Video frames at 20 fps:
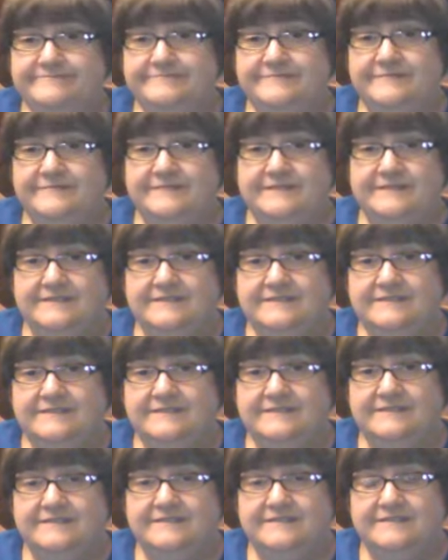
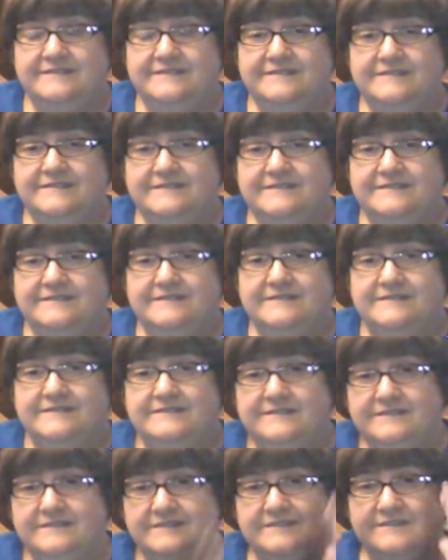
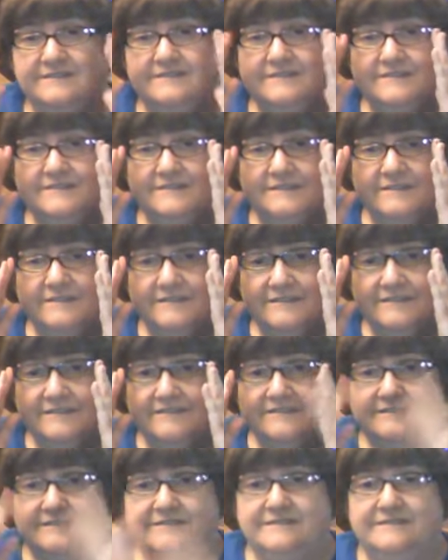
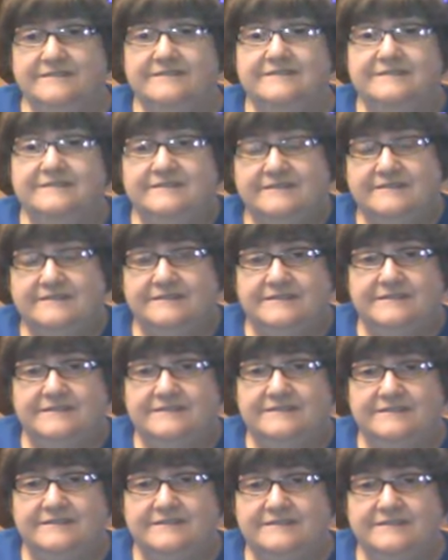
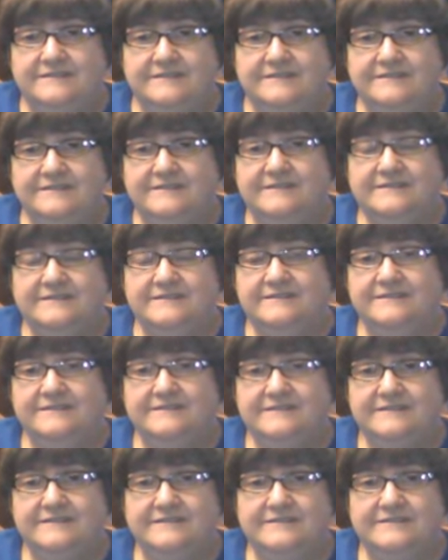
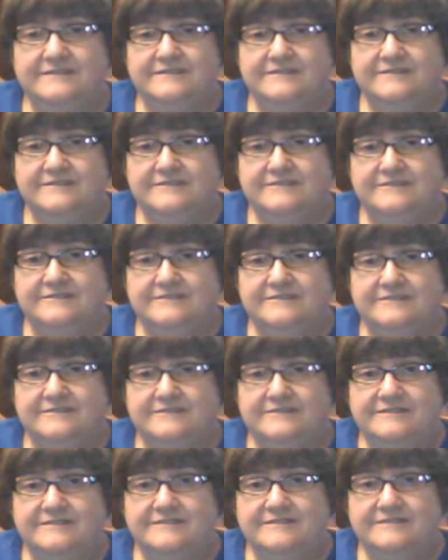
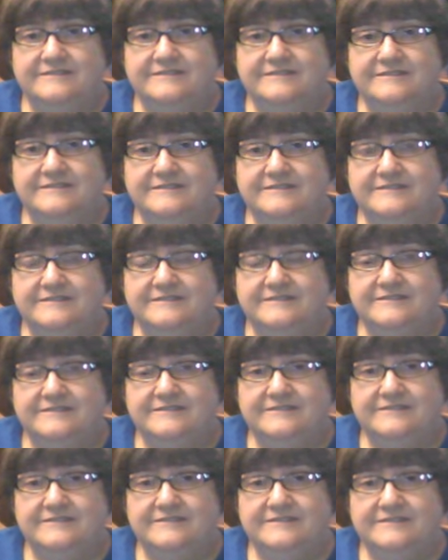
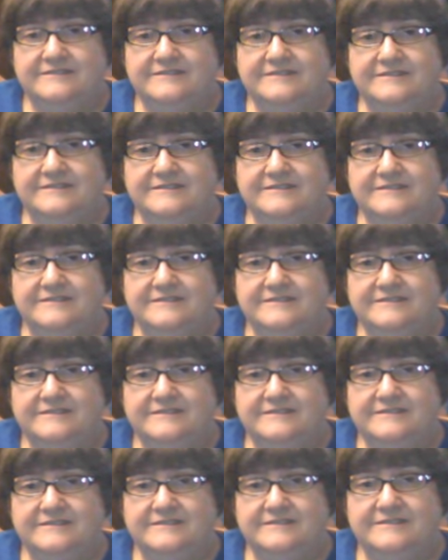No words are spoken by the person on screen.